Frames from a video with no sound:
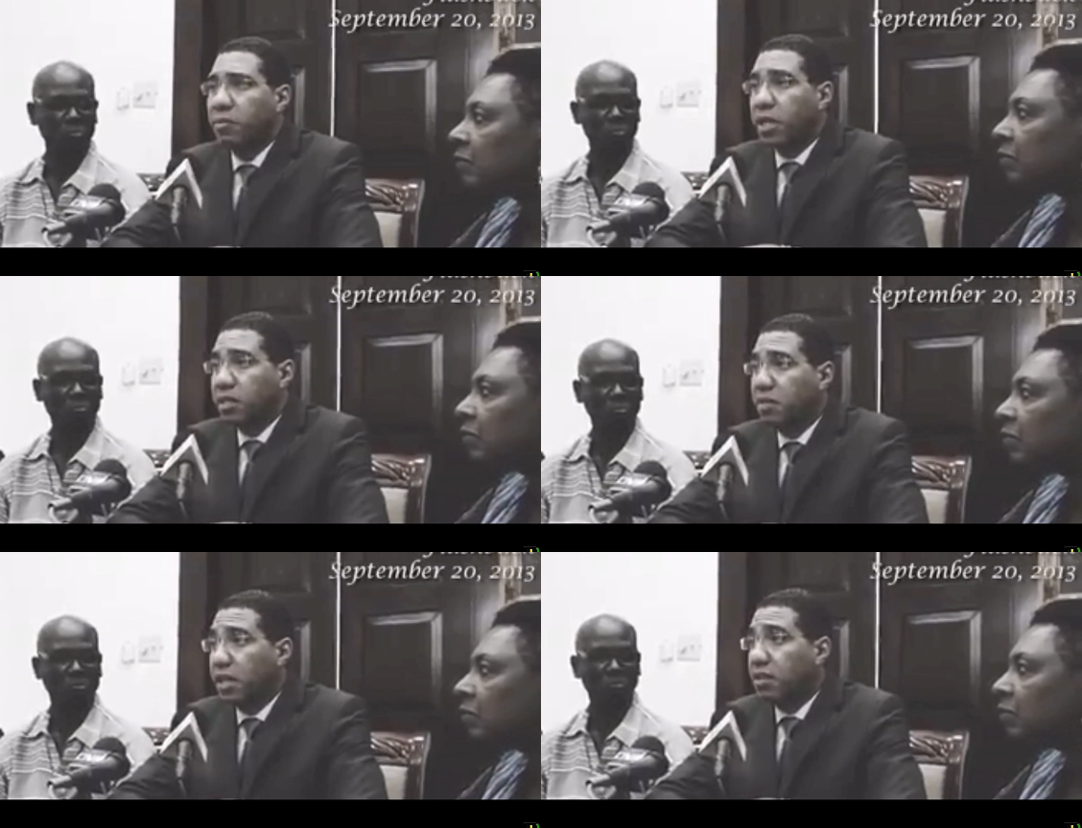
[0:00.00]

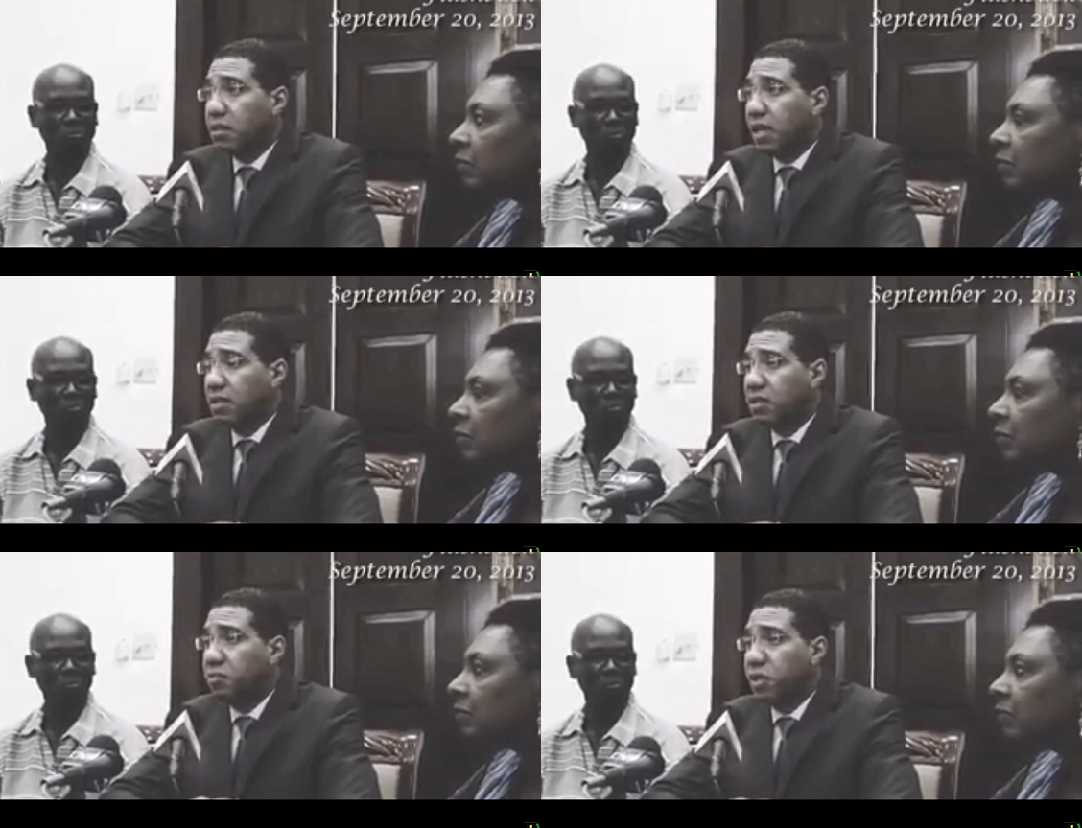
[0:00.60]
Speaker 1: believe that this
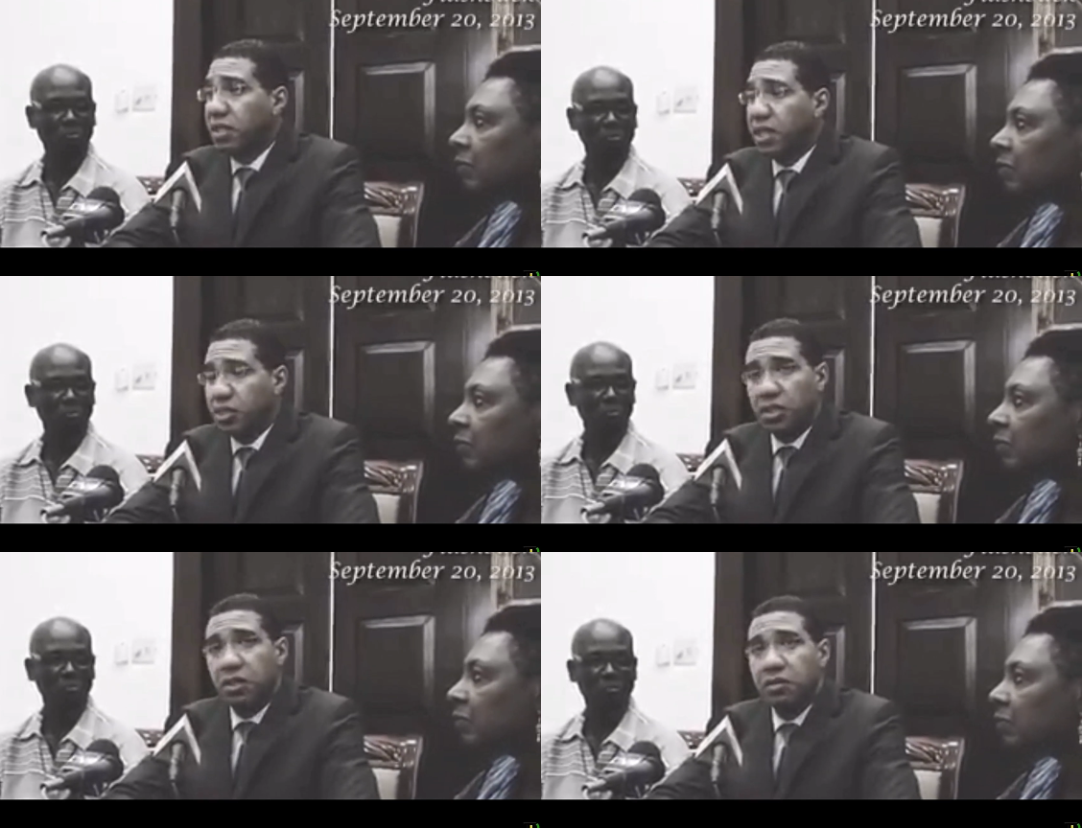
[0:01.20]
has the
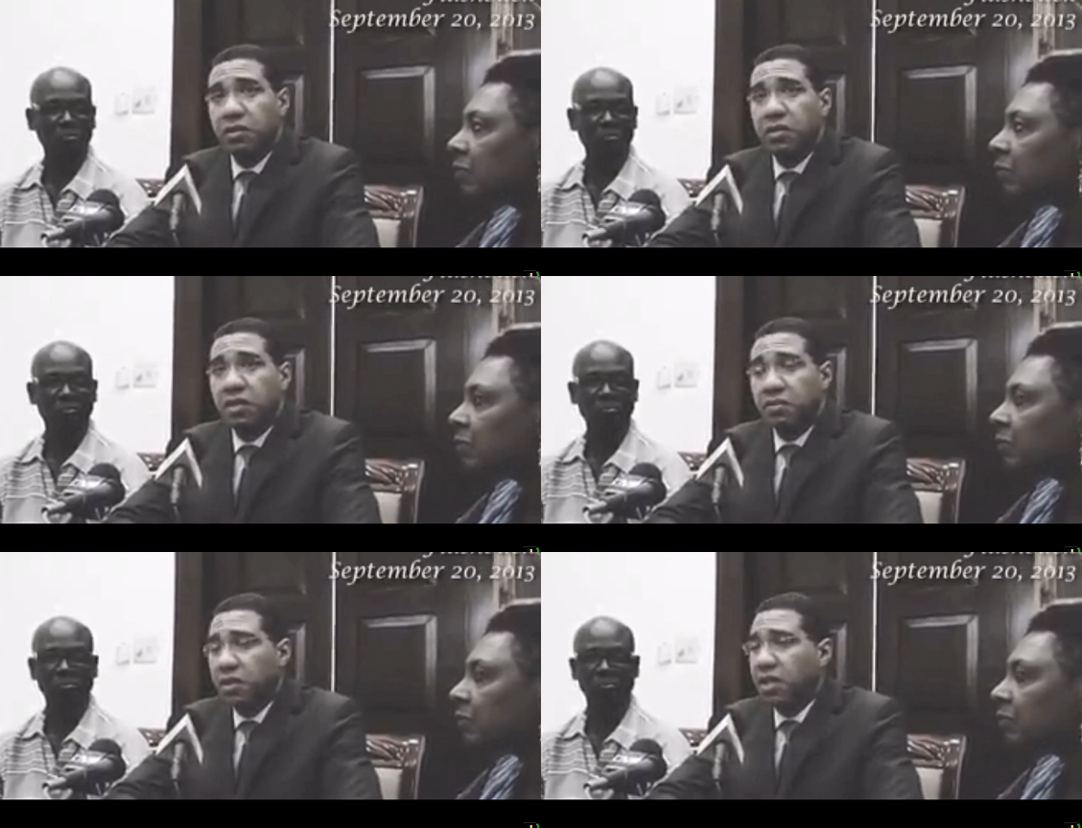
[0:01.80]
potential, if it